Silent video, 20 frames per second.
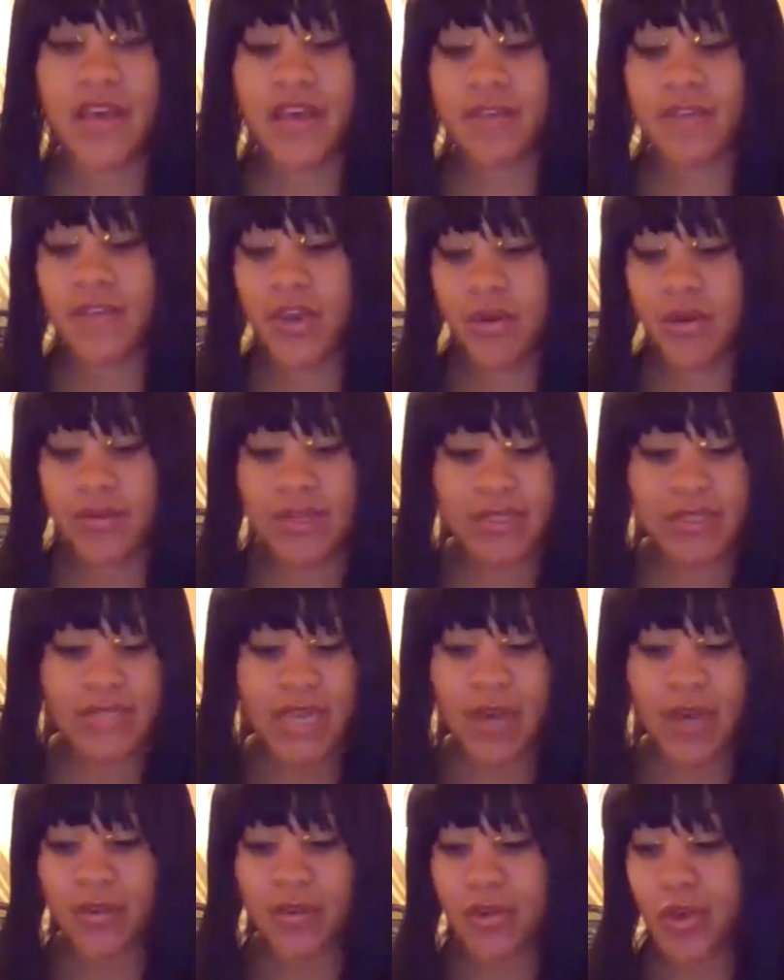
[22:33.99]
If you only
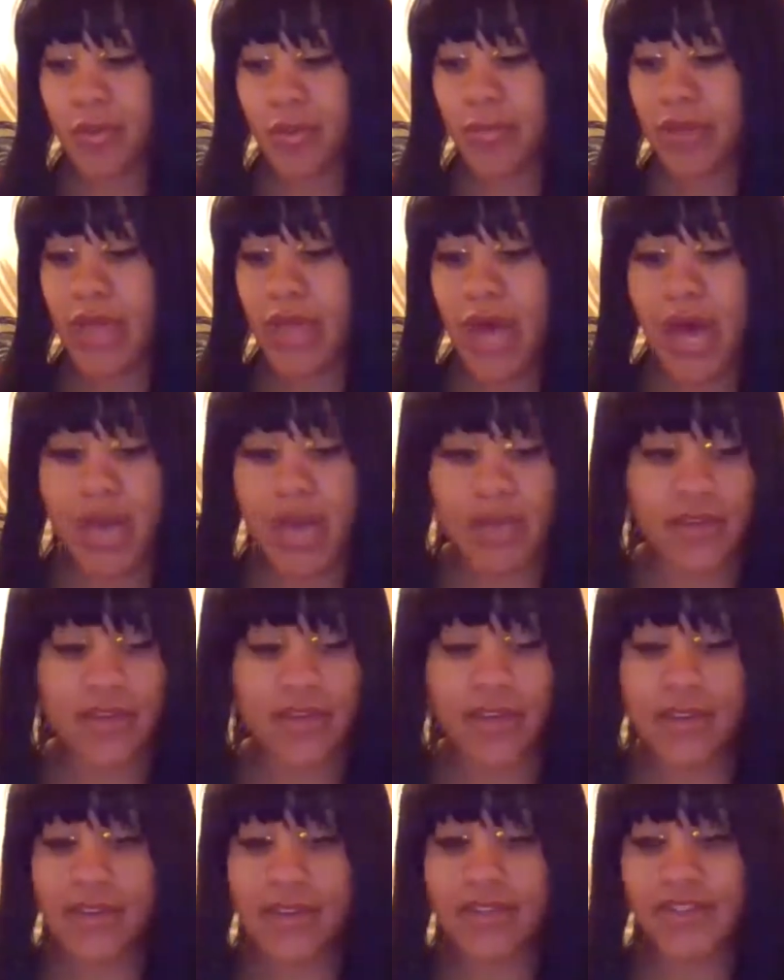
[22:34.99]
stay on your block,
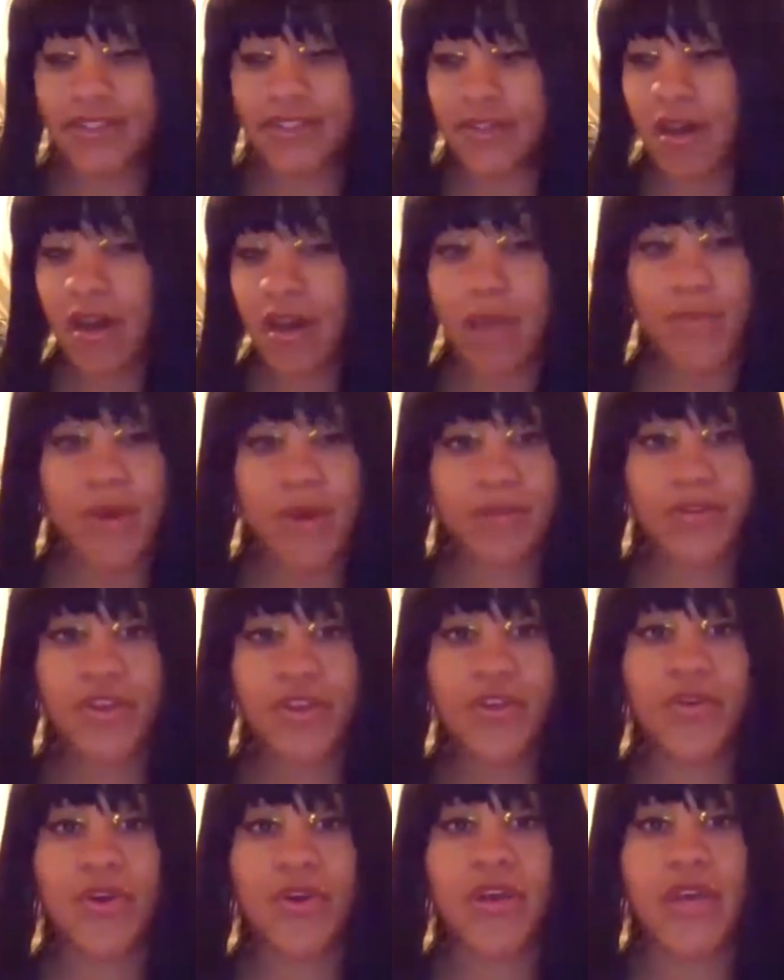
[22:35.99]
and like let's talk about
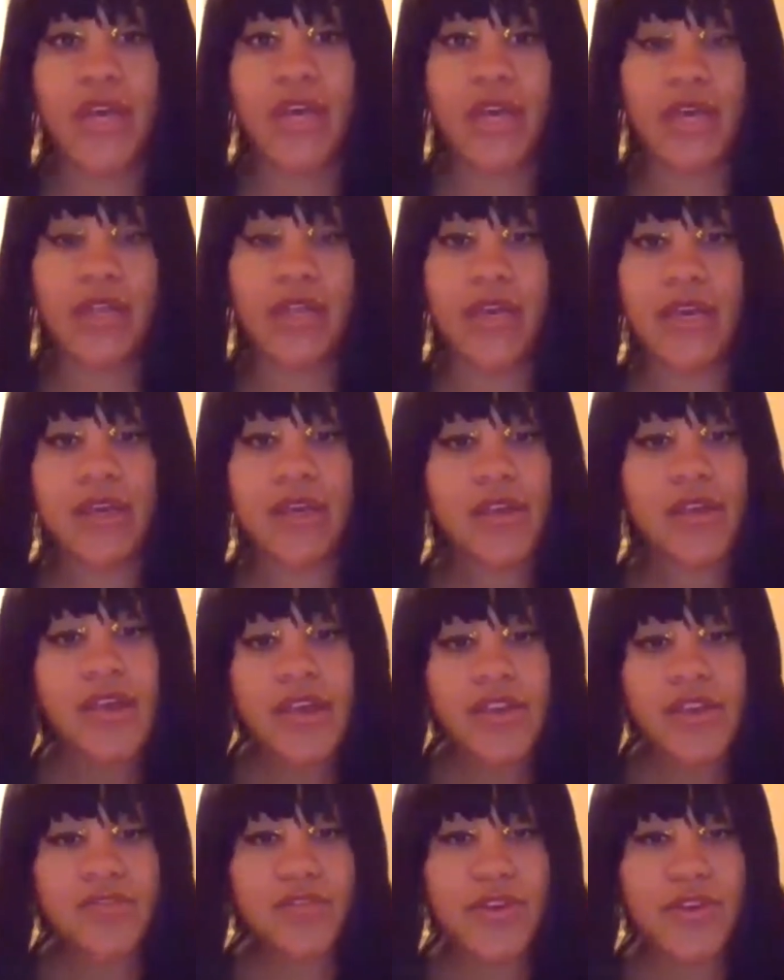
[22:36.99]
New York again, like
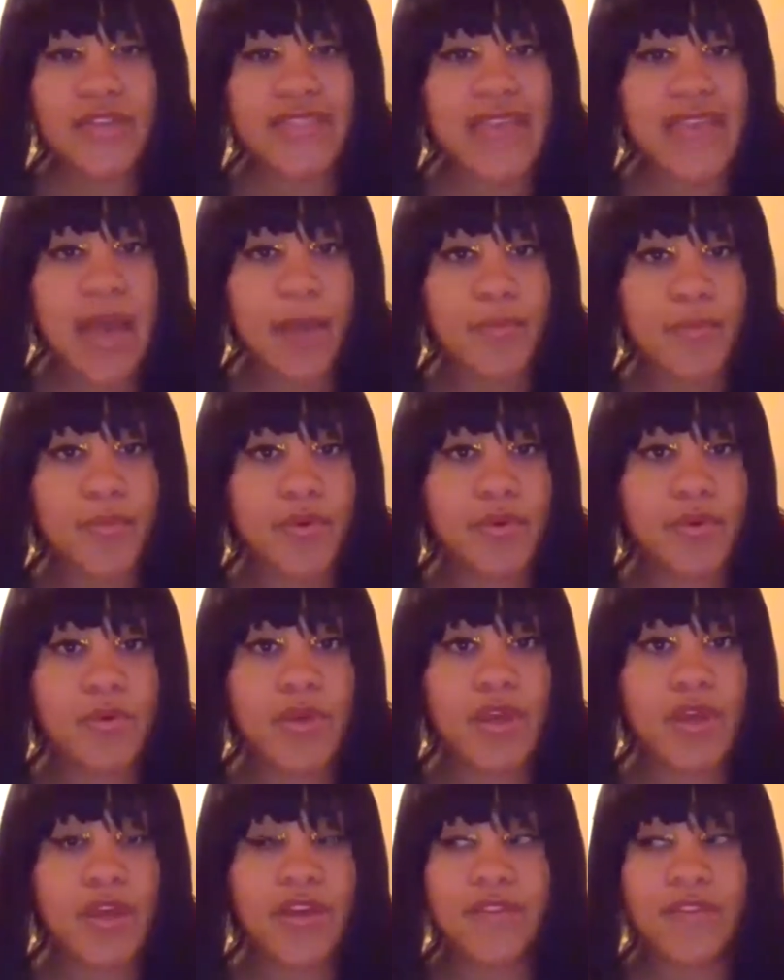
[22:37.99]
for
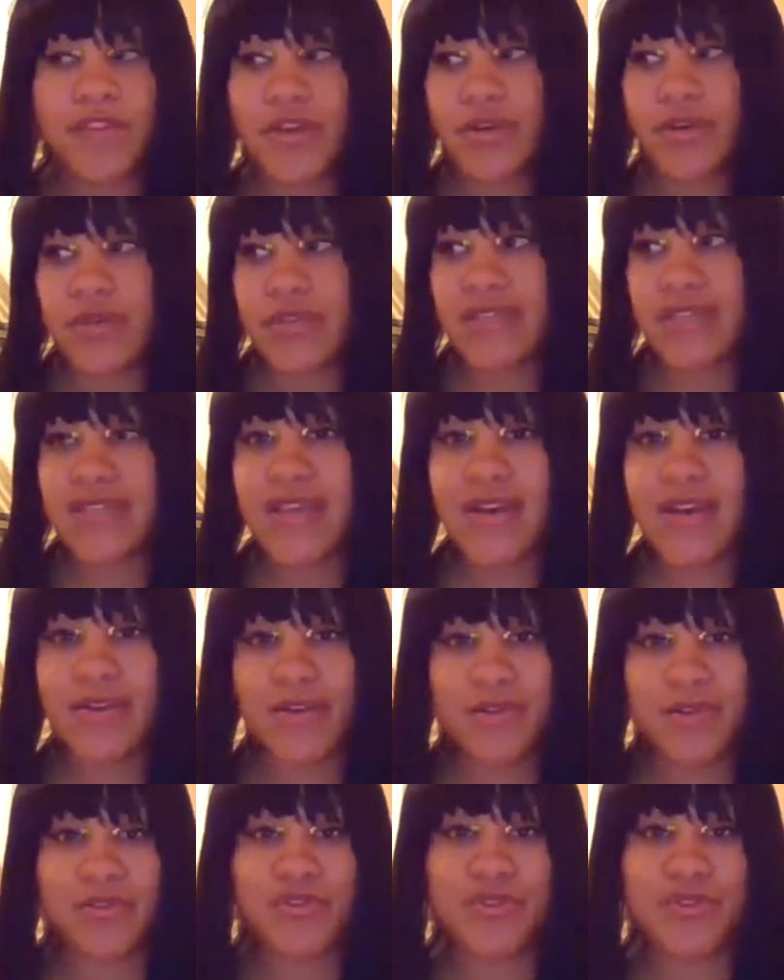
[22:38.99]
example, if you only stay
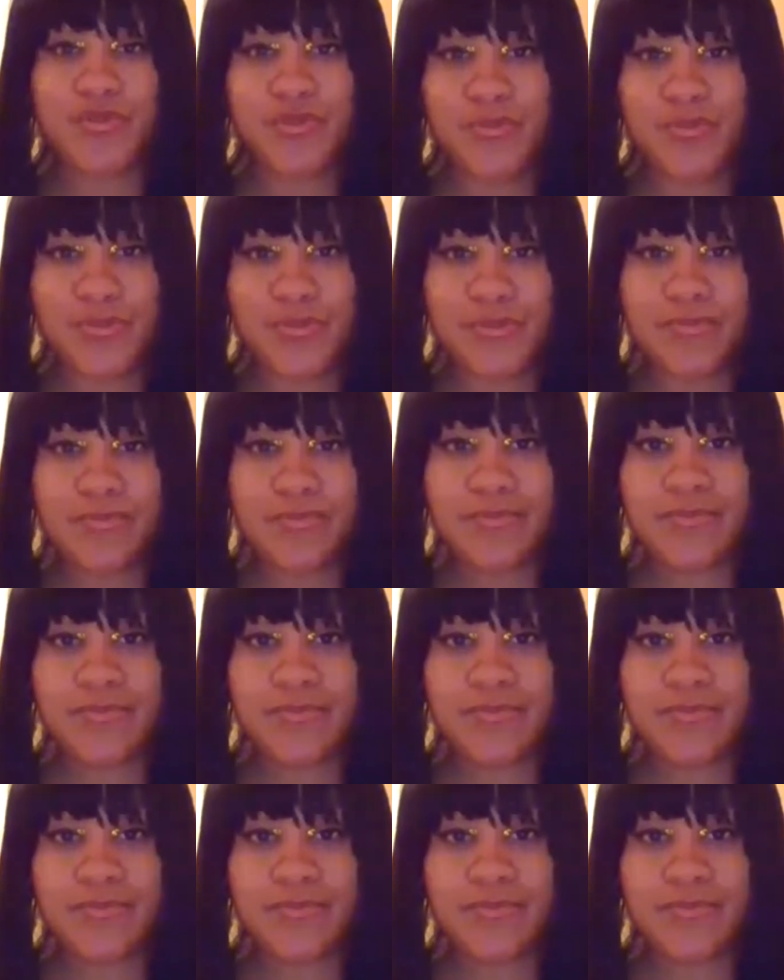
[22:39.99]
on your stoop,